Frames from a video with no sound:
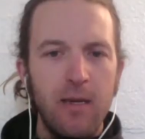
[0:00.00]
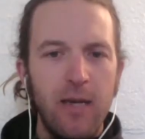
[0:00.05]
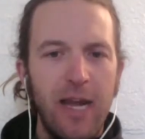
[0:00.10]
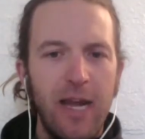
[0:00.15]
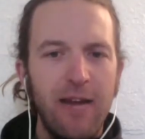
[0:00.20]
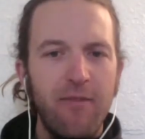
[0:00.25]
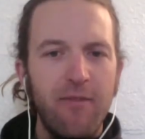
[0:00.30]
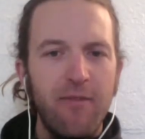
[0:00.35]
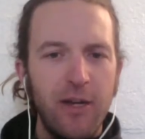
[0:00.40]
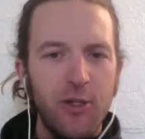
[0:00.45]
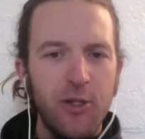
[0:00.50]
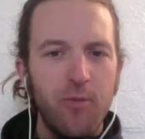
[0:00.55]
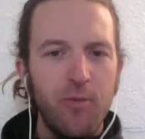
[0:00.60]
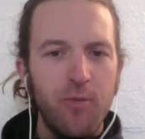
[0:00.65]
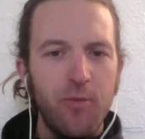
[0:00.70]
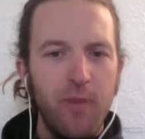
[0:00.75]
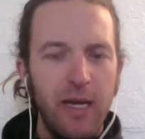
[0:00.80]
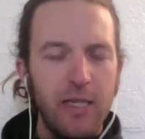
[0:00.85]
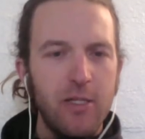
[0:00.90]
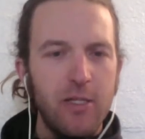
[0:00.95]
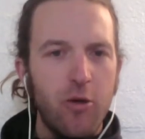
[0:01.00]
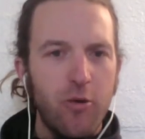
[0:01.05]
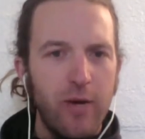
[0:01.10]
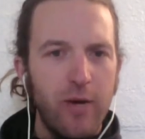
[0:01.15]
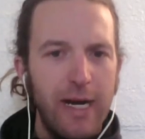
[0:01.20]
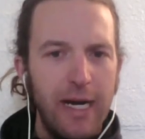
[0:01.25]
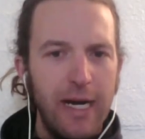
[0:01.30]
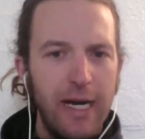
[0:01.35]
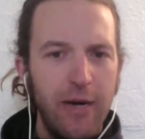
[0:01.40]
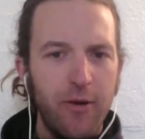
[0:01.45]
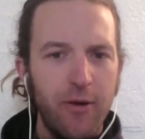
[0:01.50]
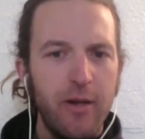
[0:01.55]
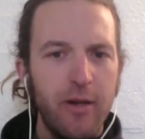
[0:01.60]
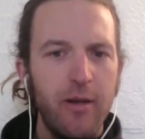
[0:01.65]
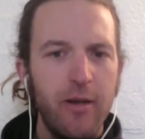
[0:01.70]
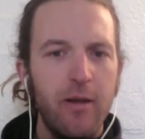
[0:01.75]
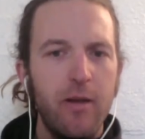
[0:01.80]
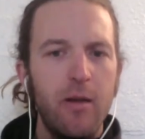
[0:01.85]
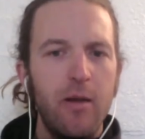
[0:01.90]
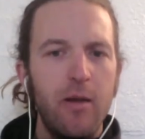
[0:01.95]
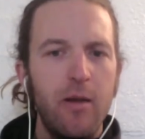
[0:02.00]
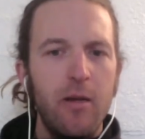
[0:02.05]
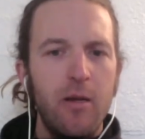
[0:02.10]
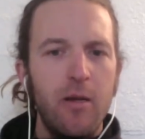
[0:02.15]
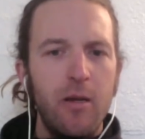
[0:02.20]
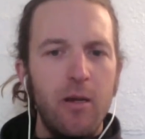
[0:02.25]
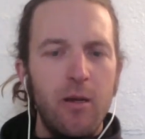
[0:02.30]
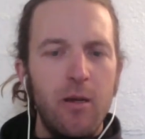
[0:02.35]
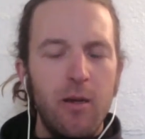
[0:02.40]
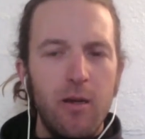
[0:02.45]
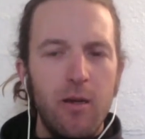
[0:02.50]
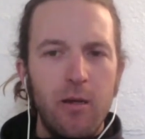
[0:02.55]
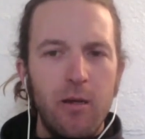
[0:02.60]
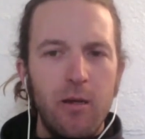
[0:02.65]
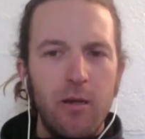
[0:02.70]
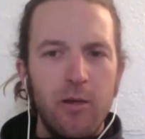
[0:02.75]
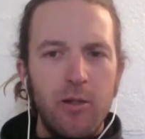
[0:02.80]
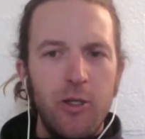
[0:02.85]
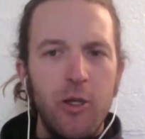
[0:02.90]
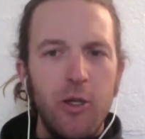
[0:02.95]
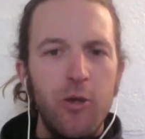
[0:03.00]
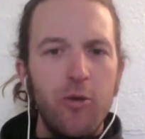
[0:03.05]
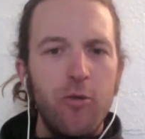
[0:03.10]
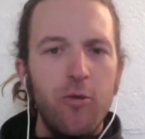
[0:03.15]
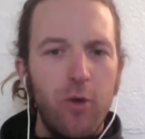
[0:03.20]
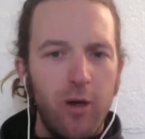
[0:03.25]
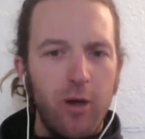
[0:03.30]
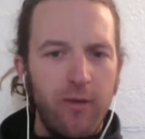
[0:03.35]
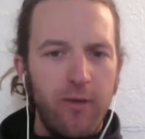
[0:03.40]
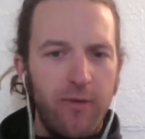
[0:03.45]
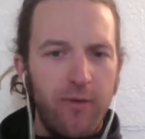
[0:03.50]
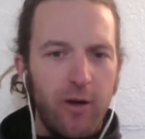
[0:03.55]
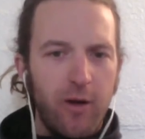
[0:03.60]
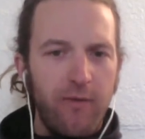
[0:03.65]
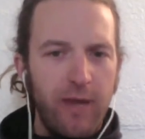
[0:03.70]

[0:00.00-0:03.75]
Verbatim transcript: adventure-based crowd to one of our